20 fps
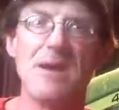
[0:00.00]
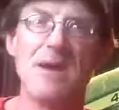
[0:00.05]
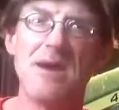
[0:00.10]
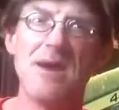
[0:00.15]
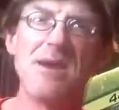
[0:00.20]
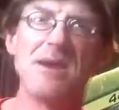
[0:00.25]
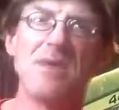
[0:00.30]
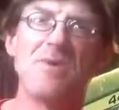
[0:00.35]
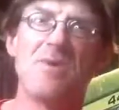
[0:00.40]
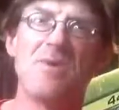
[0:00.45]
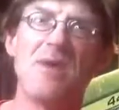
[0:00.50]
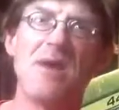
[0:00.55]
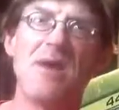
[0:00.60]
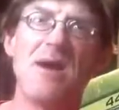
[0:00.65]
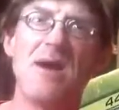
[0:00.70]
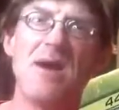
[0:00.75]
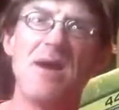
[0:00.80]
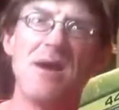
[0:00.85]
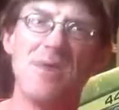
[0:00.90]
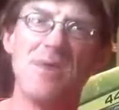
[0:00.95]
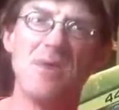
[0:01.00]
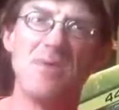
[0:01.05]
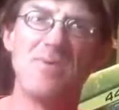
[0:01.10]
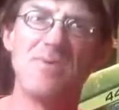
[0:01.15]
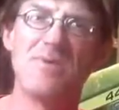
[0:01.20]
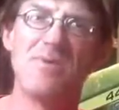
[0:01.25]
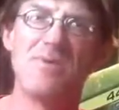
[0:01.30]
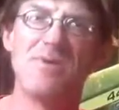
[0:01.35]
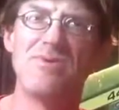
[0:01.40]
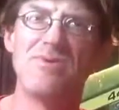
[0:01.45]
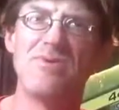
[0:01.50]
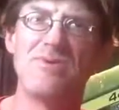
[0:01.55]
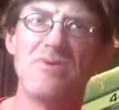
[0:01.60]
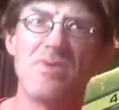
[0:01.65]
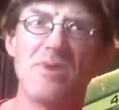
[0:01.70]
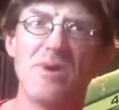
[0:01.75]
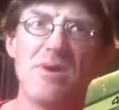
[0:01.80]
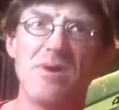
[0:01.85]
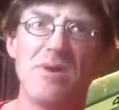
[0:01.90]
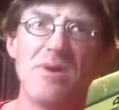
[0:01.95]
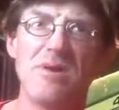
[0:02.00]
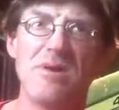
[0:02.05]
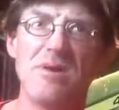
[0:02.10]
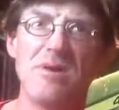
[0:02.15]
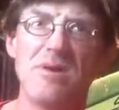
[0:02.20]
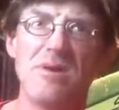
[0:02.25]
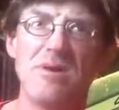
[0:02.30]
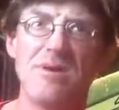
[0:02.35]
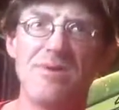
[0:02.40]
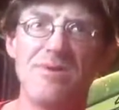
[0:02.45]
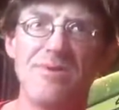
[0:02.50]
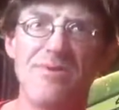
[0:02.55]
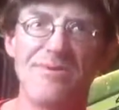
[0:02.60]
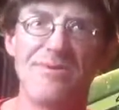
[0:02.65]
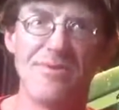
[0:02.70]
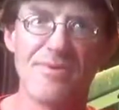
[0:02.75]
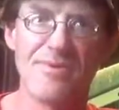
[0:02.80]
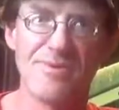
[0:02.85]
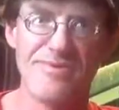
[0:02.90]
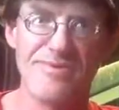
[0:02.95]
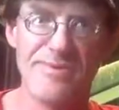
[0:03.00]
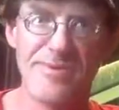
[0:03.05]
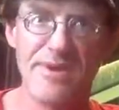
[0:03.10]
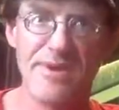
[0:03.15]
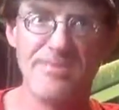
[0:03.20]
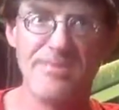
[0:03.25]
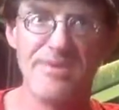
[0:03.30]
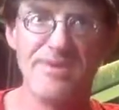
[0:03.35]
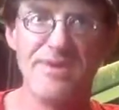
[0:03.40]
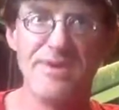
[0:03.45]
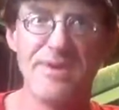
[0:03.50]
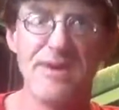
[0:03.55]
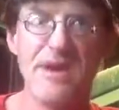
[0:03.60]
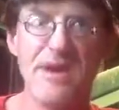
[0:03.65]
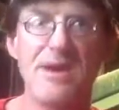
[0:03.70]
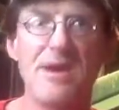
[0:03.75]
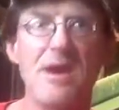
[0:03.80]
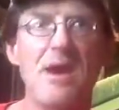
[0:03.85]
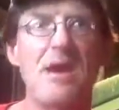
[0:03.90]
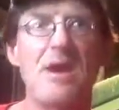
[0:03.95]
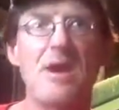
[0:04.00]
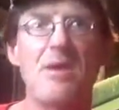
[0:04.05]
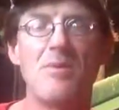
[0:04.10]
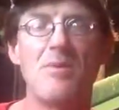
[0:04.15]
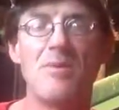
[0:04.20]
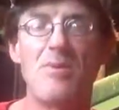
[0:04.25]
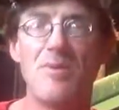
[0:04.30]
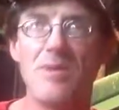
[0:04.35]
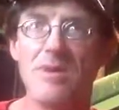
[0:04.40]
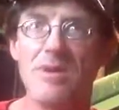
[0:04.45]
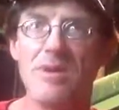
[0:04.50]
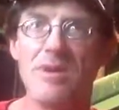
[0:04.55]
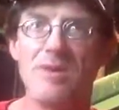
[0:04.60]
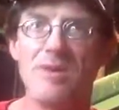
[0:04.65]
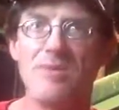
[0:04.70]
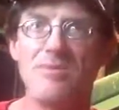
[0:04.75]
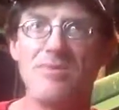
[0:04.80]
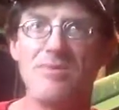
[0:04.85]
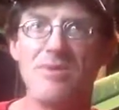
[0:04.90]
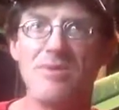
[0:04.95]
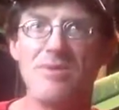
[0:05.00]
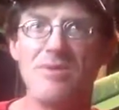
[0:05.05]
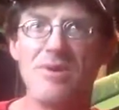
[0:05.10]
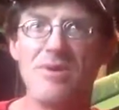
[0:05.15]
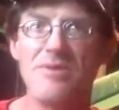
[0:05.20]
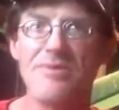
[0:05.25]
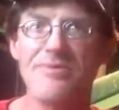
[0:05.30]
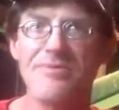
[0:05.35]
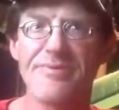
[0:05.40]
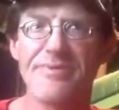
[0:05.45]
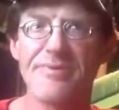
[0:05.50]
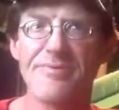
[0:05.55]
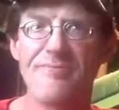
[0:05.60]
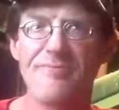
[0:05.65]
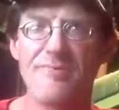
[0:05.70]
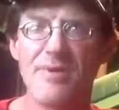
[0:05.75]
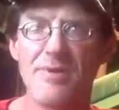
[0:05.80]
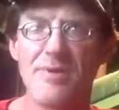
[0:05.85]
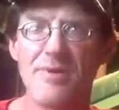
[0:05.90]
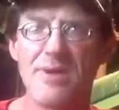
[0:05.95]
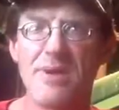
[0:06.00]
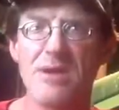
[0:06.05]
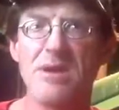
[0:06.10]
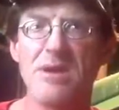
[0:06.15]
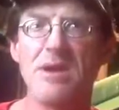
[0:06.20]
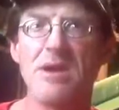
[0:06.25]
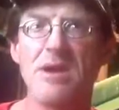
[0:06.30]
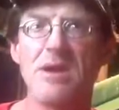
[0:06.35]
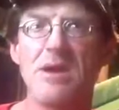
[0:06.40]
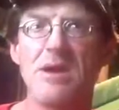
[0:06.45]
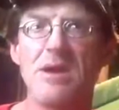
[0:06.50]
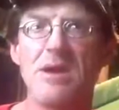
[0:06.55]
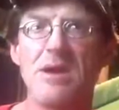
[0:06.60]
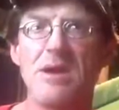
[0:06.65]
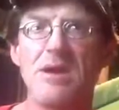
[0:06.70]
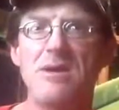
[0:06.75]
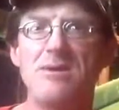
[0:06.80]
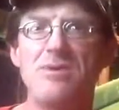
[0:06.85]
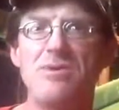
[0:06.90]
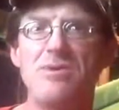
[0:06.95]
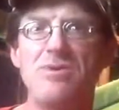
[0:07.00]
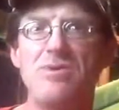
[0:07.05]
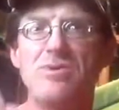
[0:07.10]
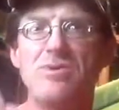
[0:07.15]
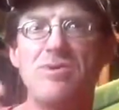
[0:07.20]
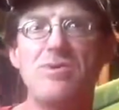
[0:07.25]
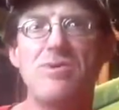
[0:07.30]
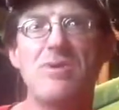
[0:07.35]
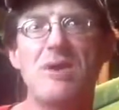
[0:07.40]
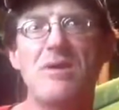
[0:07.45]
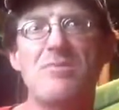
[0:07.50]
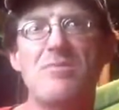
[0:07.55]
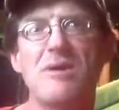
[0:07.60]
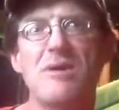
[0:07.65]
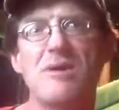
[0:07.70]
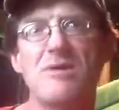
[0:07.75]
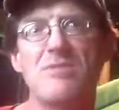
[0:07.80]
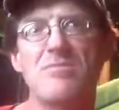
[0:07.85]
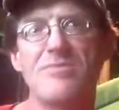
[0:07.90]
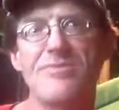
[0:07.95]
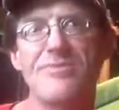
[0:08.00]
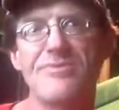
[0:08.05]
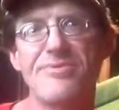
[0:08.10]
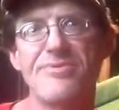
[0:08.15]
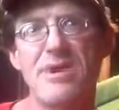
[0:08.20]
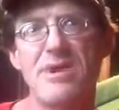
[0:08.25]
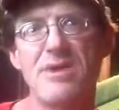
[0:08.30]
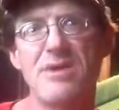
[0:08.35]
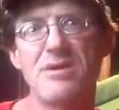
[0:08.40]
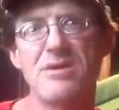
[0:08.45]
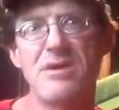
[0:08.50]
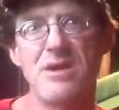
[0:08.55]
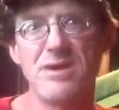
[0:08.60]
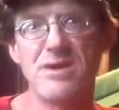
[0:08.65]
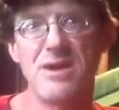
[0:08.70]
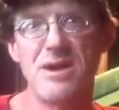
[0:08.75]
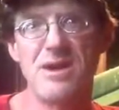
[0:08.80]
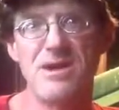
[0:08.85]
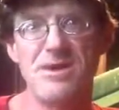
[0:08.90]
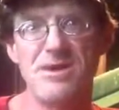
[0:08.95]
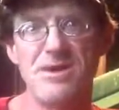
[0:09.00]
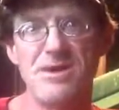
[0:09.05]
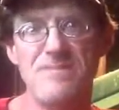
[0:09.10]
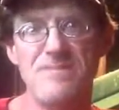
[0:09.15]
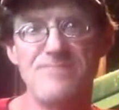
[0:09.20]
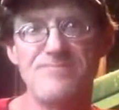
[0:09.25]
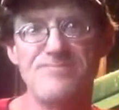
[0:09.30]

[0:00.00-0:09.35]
Anyway, I hope you enjoyed this little tip of the day, and I really hope you learned some from it and you do not make a mistake like I did.